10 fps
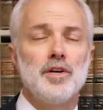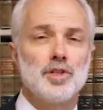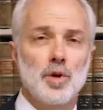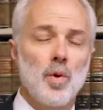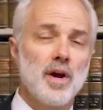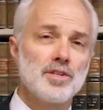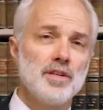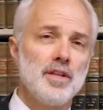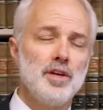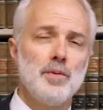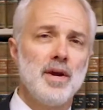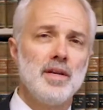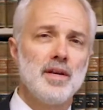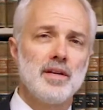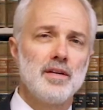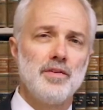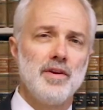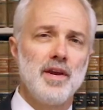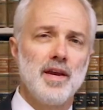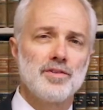Here's a question that you may not know
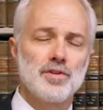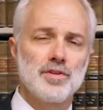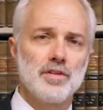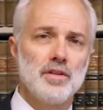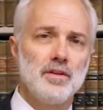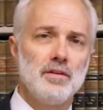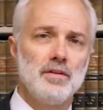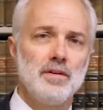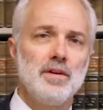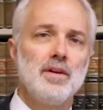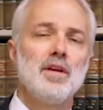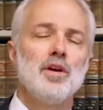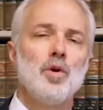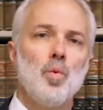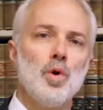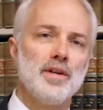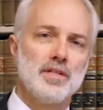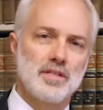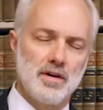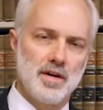the answer to. What
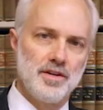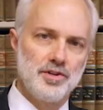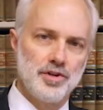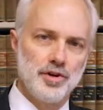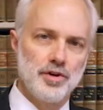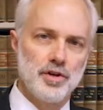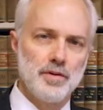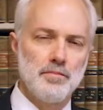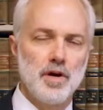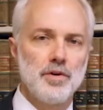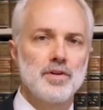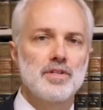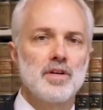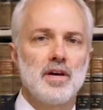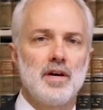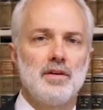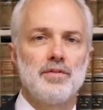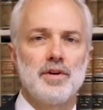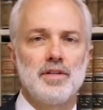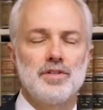is uninsured motorist
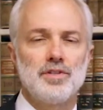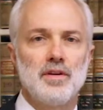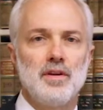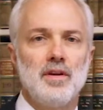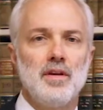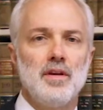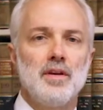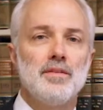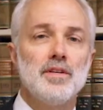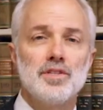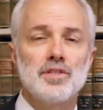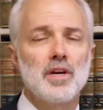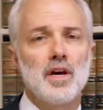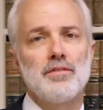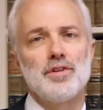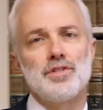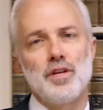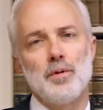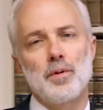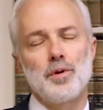coverage? This is coverage
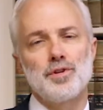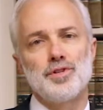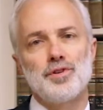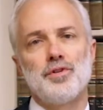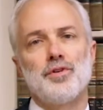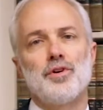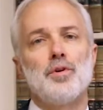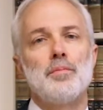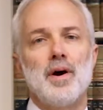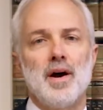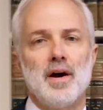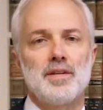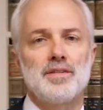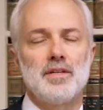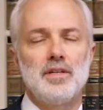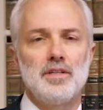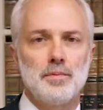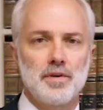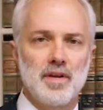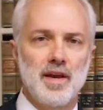that you purchase on your own policy
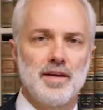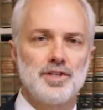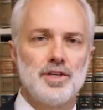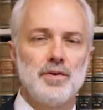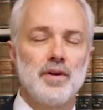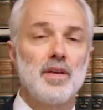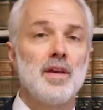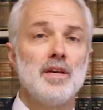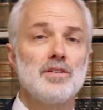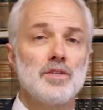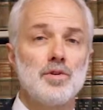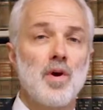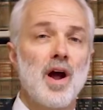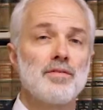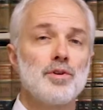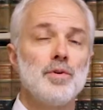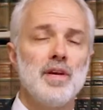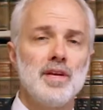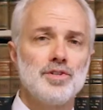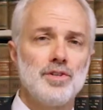to protect you in case the driver who
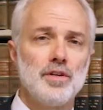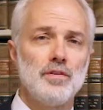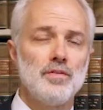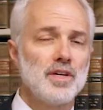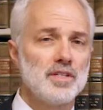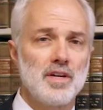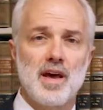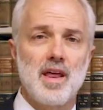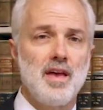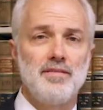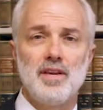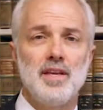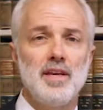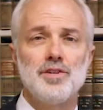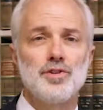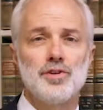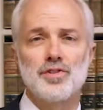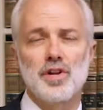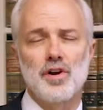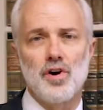hits you does not have any
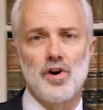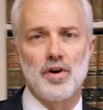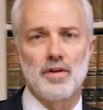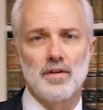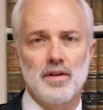insurance at all.